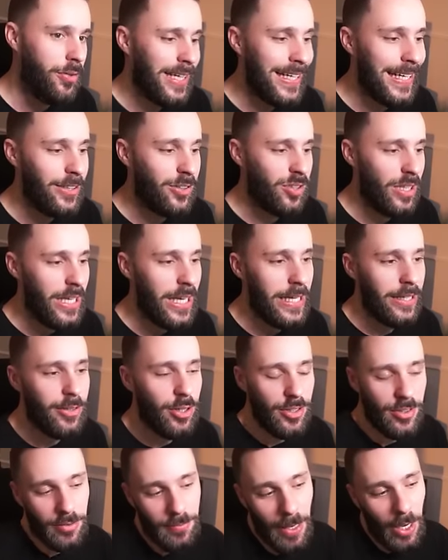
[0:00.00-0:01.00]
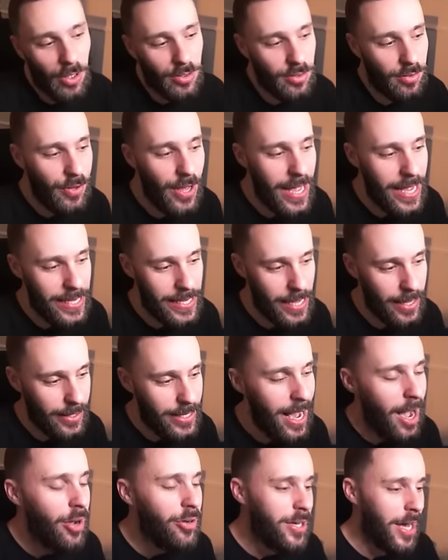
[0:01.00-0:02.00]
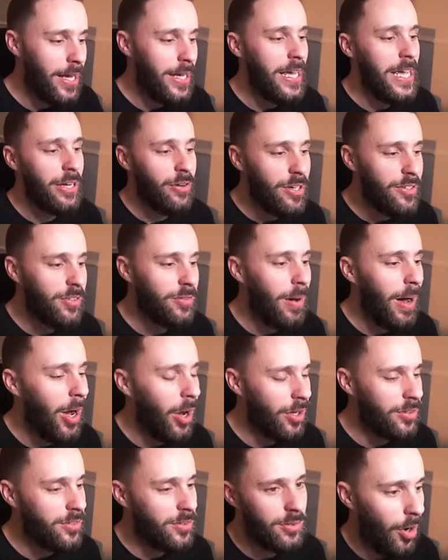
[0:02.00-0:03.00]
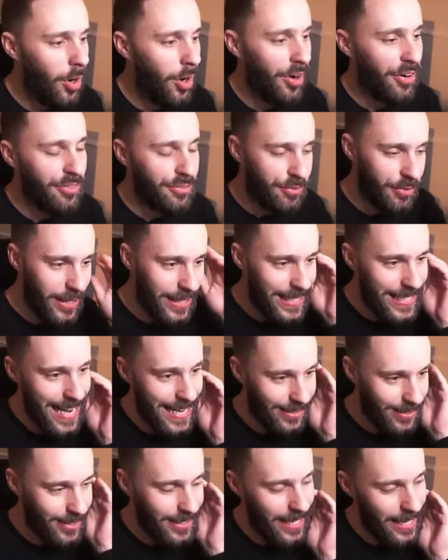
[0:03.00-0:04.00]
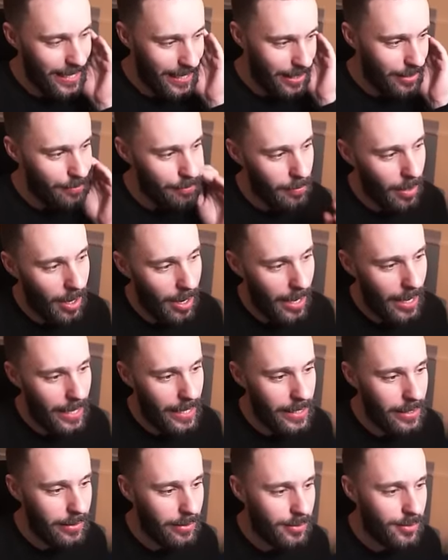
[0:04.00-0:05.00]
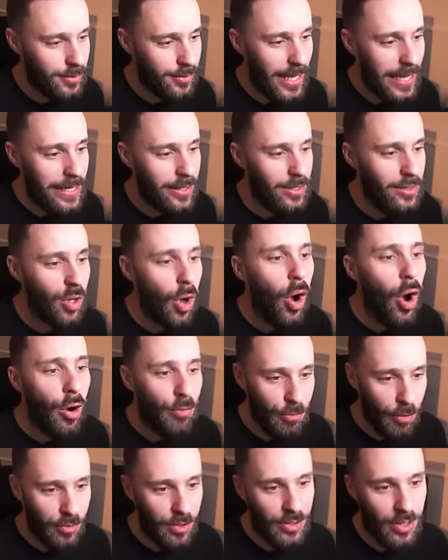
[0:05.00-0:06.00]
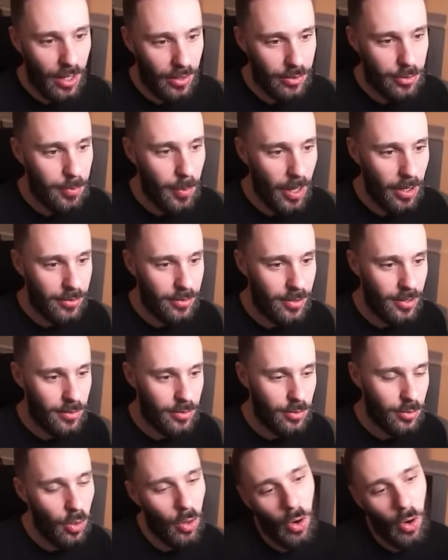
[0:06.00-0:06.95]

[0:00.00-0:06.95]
And I just, it increases my odds of hitting it. Yeah, okay. It increases my odds of getting my Sada's off of the Dunsparces.